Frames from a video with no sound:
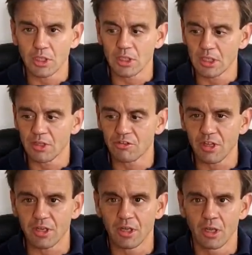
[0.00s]
he he
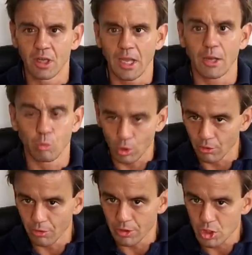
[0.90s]
said, "And what
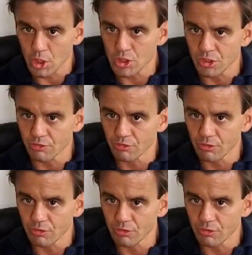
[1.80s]
are the charges?"